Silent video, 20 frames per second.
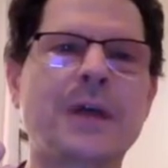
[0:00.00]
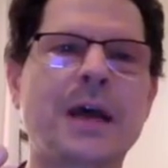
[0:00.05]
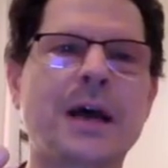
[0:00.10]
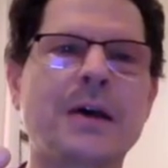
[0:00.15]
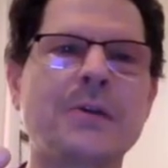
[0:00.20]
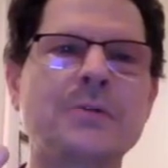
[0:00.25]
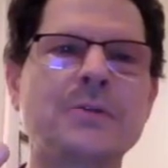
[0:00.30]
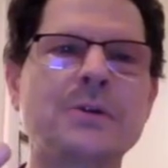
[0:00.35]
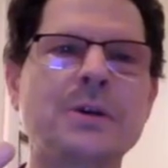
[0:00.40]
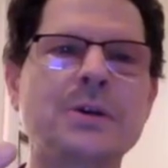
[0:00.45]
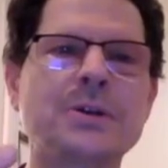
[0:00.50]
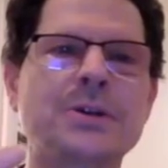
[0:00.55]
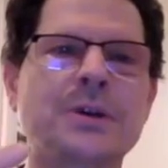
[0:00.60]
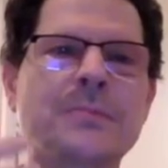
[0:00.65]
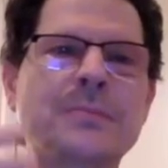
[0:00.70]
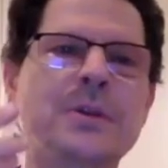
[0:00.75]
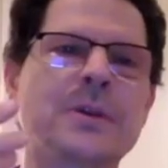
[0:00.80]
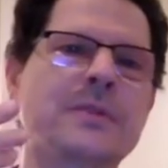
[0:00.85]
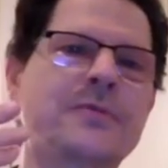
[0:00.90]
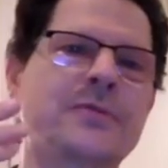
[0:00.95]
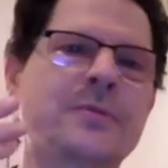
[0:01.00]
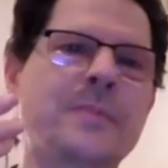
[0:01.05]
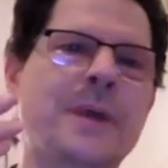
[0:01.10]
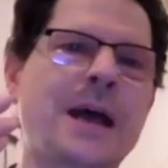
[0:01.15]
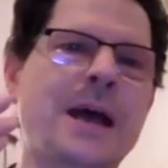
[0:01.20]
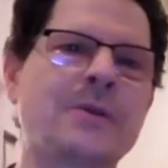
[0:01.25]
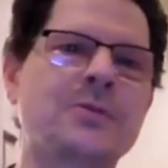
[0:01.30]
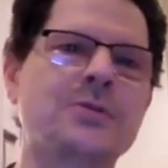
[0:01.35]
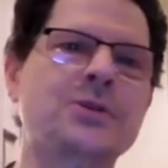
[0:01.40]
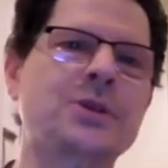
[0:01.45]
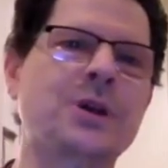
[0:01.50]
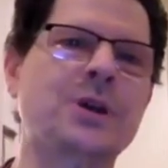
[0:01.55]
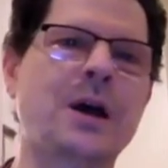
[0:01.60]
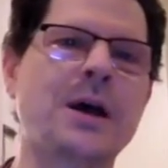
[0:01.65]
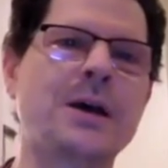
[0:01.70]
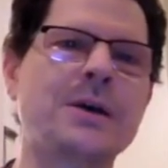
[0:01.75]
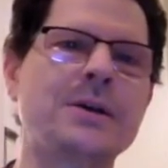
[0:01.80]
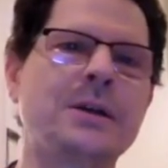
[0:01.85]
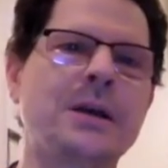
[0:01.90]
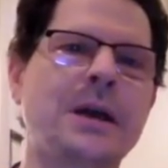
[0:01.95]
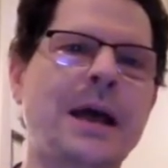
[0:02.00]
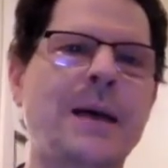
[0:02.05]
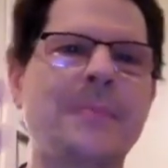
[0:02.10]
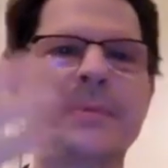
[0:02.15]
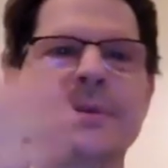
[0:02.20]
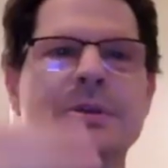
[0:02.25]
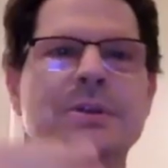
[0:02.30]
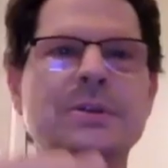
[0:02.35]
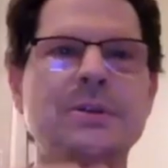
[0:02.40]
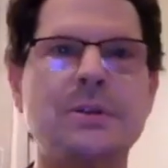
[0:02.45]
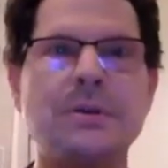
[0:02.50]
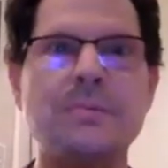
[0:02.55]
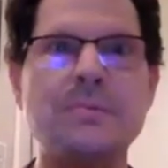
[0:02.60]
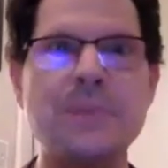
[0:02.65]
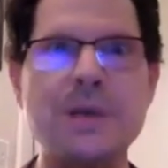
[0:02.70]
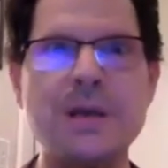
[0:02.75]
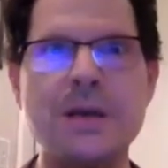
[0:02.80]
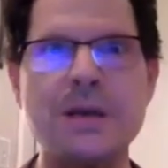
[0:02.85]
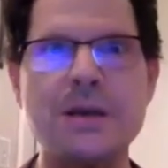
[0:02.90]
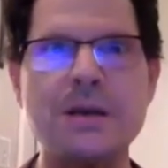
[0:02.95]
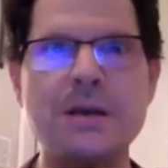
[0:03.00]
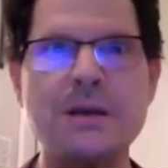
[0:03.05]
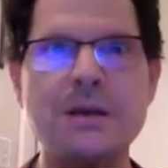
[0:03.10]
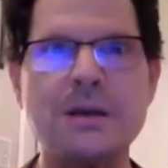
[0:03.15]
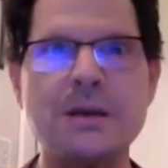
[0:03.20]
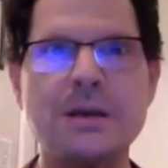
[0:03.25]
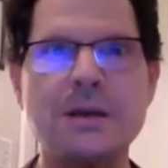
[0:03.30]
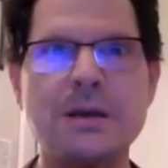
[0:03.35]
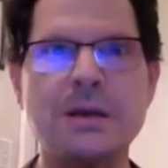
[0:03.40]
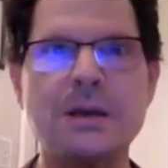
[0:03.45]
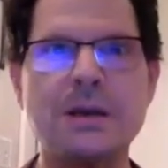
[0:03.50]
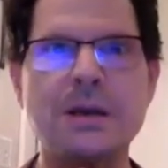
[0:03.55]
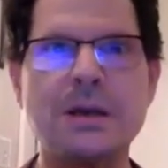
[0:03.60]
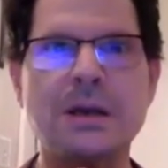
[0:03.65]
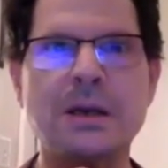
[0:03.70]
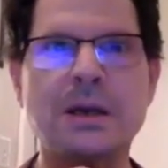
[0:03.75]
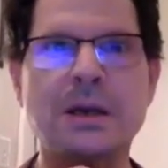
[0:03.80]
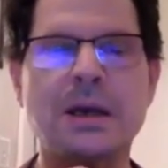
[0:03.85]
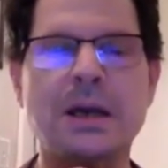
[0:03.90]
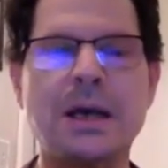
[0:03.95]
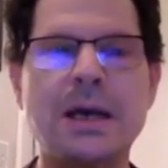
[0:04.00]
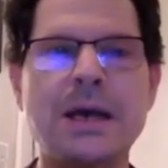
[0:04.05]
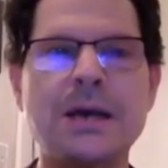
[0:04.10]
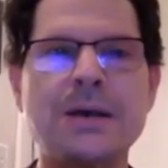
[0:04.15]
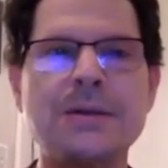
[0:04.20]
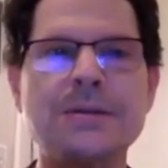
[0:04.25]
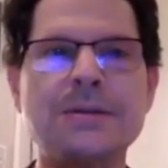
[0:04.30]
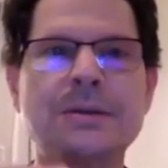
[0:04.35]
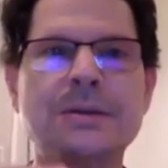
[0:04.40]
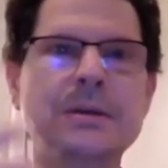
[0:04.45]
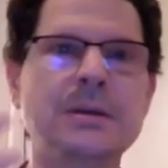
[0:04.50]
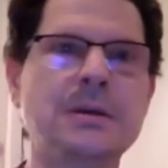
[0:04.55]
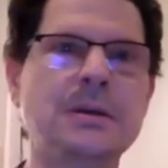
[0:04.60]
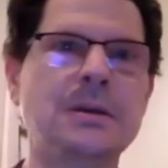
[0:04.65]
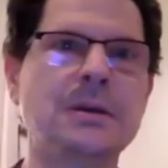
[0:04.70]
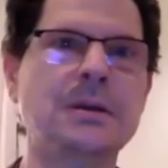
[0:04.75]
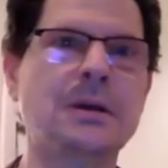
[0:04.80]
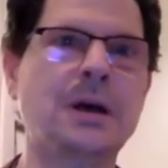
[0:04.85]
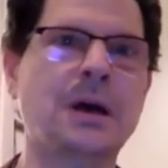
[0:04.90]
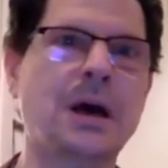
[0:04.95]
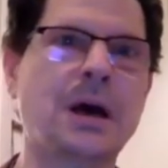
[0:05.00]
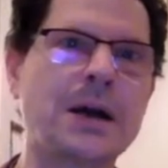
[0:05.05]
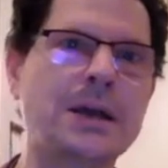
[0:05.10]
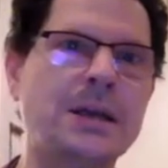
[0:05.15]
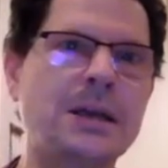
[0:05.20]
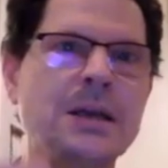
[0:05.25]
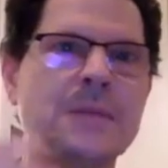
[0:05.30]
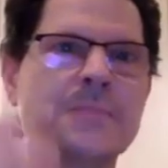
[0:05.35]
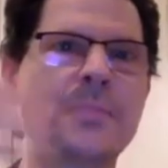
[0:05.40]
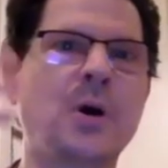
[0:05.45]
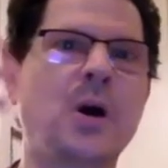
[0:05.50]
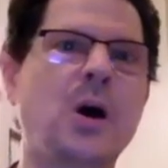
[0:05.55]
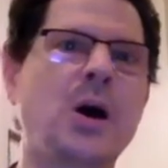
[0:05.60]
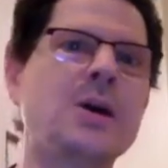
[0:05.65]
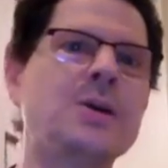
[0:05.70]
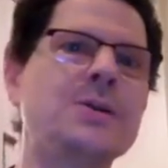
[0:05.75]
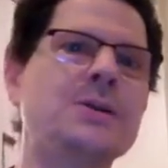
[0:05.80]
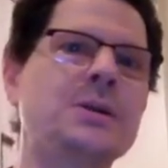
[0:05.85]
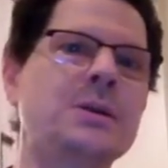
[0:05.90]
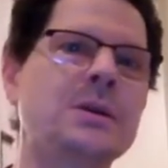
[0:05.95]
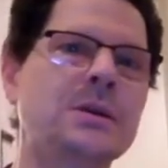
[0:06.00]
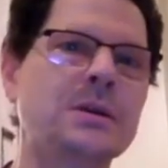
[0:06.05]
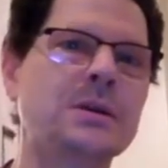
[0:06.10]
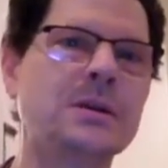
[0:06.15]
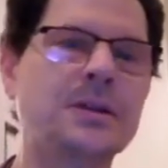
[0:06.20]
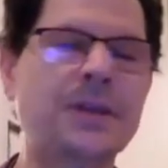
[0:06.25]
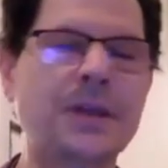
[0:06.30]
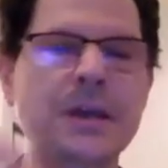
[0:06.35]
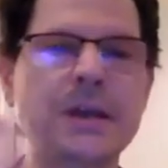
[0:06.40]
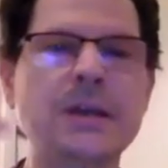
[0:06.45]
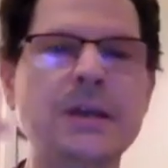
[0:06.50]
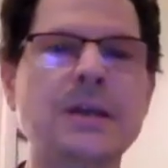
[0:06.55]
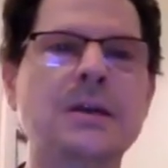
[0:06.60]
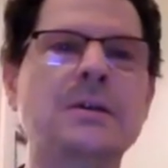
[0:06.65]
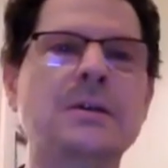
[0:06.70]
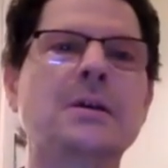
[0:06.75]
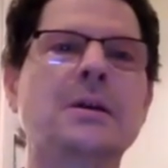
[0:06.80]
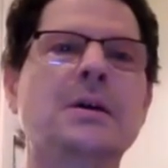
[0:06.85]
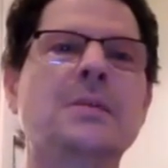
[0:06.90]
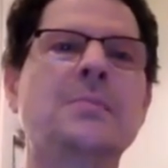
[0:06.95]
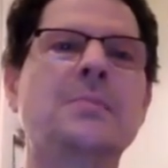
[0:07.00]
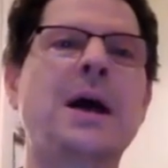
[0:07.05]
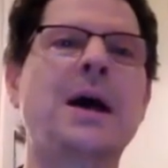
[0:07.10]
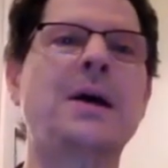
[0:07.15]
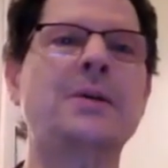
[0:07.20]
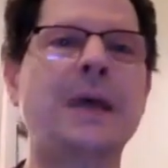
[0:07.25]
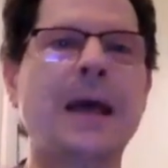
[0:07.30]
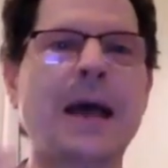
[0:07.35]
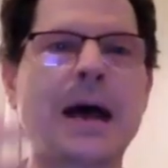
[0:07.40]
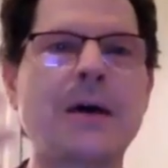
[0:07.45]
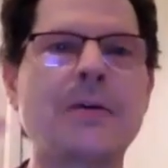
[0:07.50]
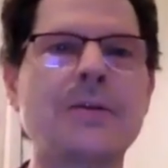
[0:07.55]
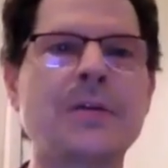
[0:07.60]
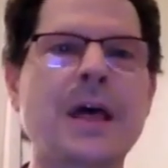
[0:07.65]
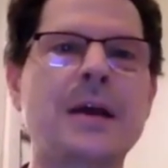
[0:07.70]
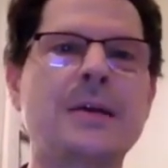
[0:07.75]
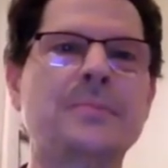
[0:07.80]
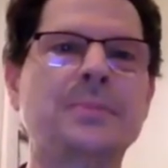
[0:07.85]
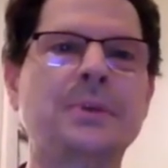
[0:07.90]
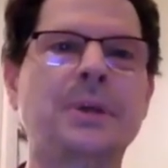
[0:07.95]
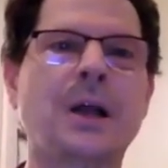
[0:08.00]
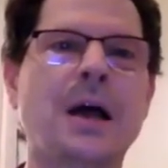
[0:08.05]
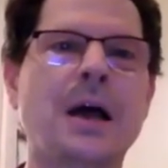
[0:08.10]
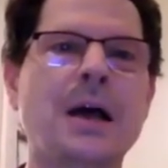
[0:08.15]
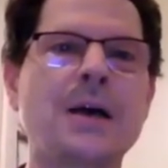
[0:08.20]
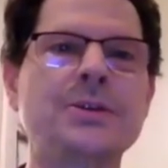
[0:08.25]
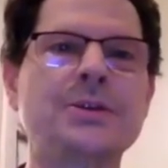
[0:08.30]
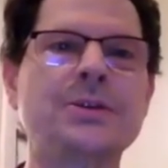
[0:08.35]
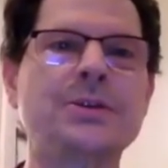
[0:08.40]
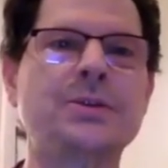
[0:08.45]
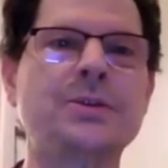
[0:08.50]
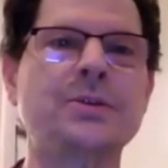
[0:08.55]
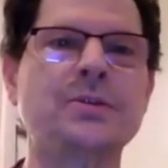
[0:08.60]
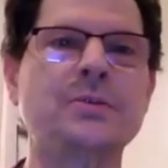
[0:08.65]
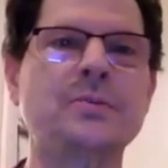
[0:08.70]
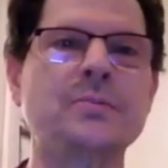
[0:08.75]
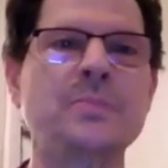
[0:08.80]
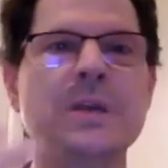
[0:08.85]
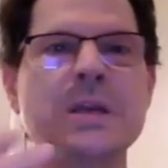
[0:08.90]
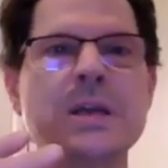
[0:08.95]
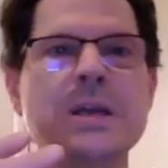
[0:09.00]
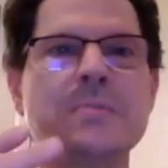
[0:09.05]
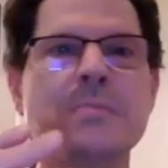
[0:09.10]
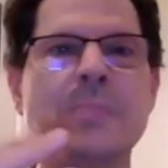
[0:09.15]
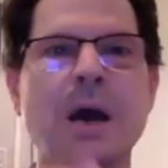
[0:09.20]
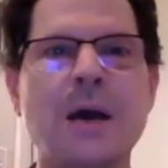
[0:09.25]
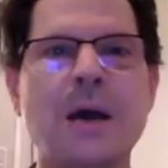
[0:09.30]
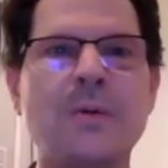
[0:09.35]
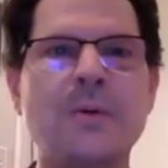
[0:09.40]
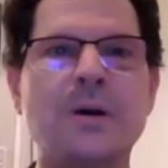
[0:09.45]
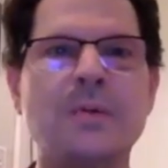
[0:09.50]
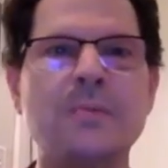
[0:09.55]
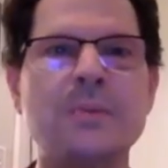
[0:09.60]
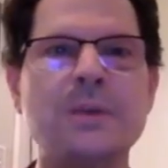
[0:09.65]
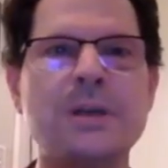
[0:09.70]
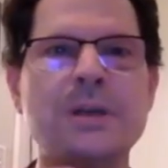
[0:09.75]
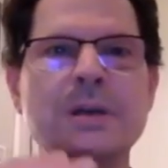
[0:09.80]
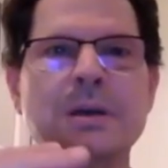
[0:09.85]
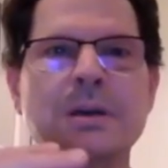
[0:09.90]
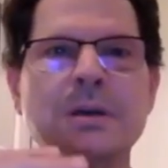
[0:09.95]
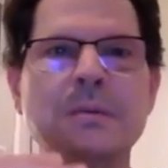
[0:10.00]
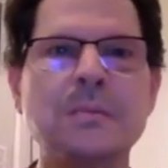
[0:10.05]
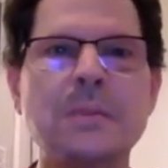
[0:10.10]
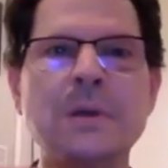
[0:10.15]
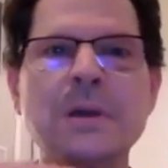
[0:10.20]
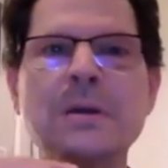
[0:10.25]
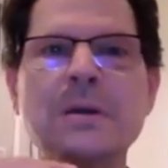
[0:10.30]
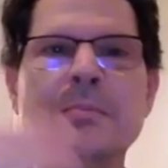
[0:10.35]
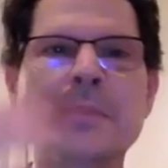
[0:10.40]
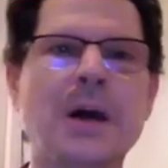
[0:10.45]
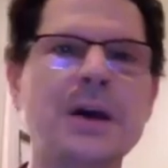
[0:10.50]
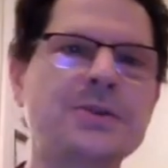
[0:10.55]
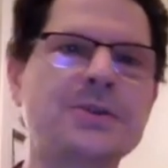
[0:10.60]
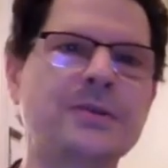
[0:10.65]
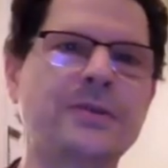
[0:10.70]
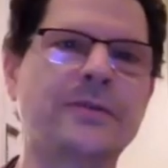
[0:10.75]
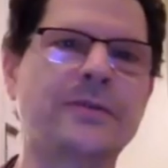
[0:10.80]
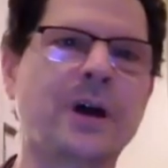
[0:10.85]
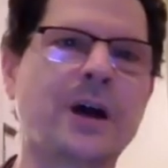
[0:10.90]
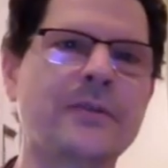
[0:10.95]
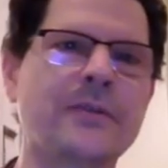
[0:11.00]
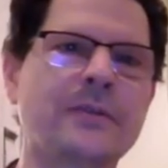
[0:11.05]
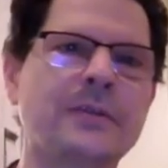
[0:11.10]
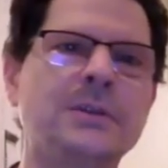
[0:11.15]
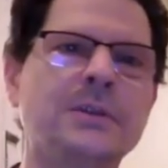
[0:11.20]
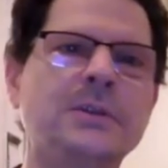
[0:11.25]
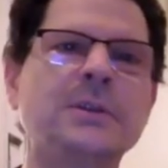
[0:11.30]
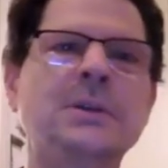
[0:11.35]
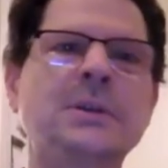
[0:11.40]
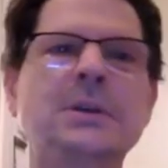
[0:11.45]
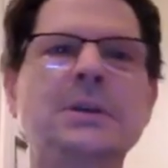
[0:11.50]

how something from outside happened to me. And I keep on thinking about how that applies to me, my well being, my survival,